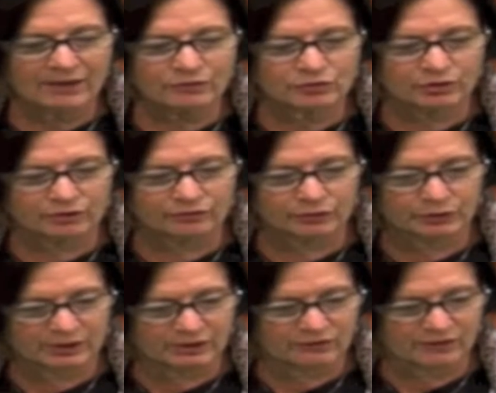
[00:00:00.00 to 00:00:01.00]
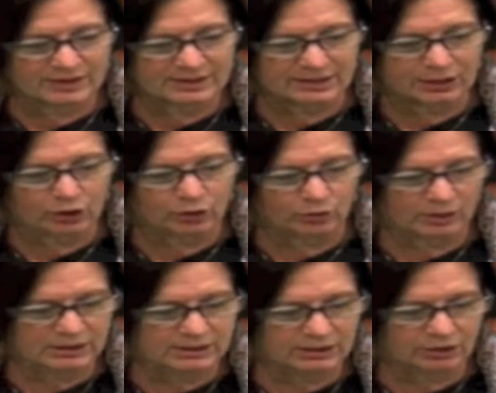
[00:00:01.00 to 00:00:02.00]
After a flurry of fussing,
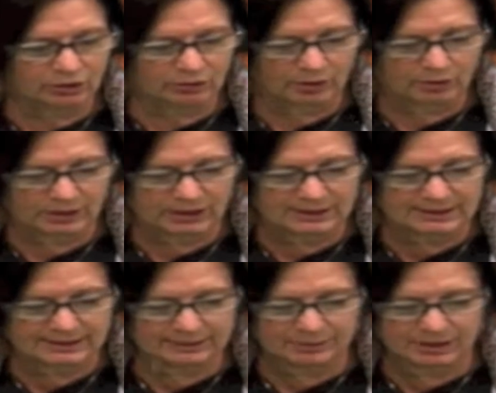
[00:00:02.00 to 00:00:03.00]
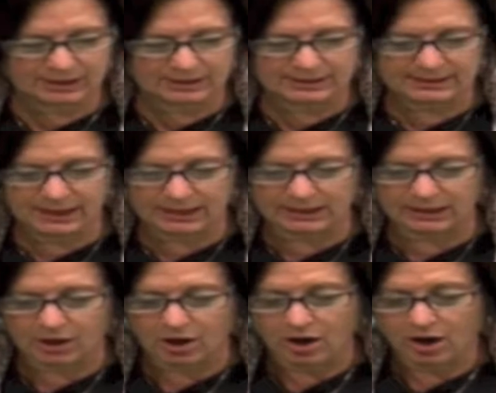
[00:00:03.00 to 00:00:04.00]
grunting and groaning, slipping and
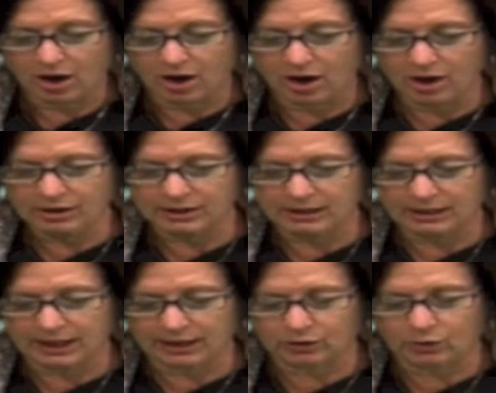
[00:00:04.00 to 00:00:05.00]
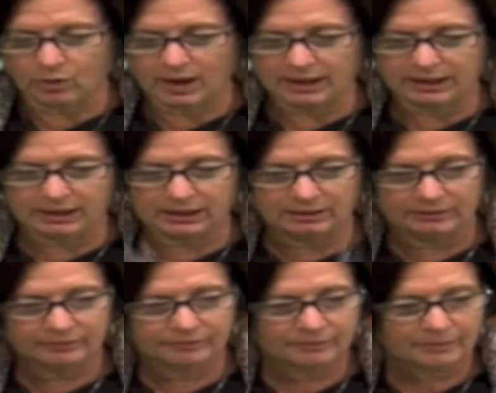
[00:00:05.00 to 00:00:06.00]
sliding, honking and quacking,
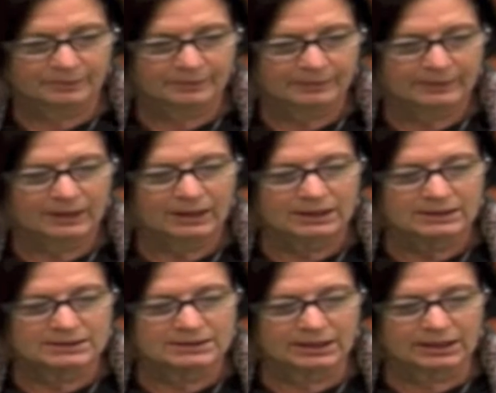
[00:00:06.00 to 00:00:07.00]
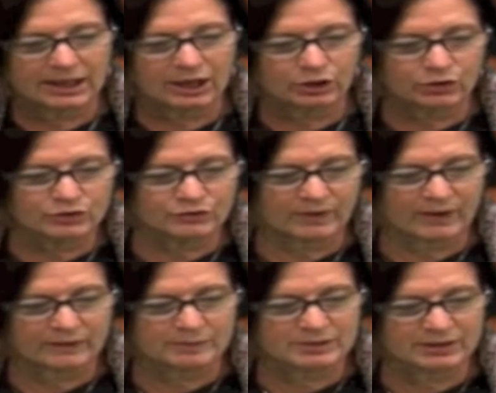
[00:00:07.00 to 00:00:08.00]
Duck and Goose
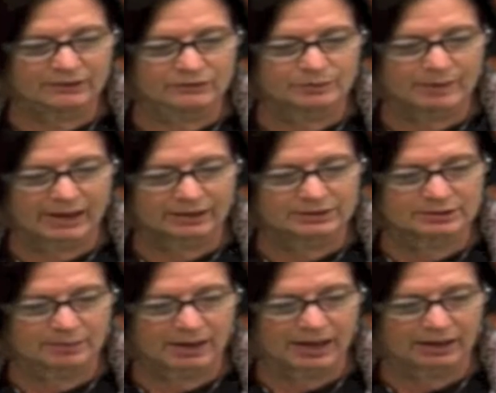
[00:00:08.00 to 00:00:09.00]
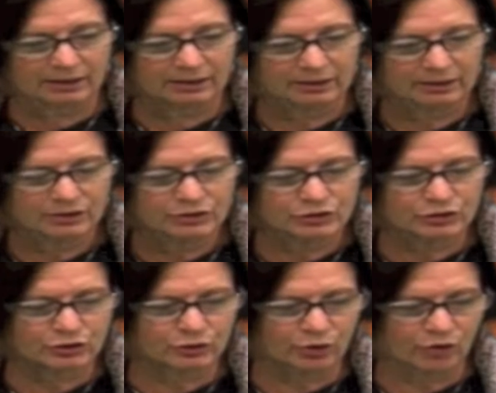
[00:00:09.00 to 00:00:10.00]
found themselves back to back.
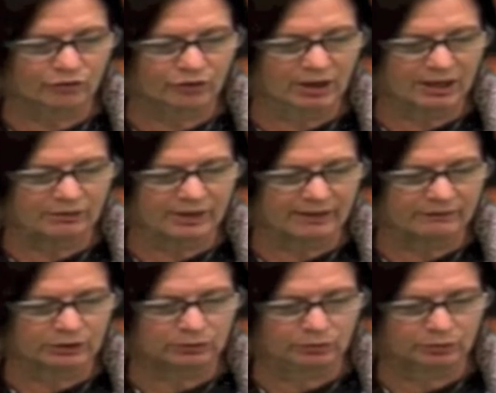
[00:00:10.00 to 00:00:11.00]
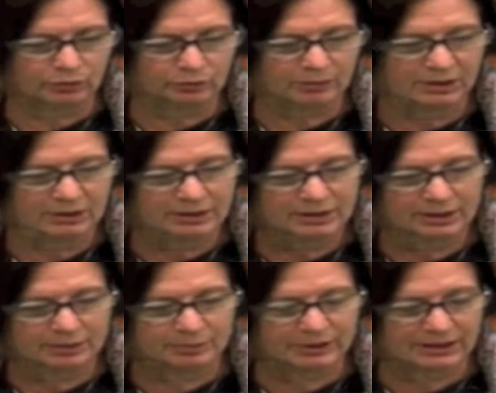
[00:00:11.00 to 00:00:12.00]
"Scoot over, I don't have any room,"
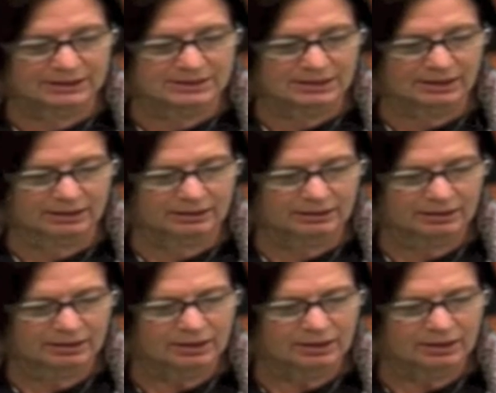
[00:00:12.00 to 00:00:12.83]
complained Duck.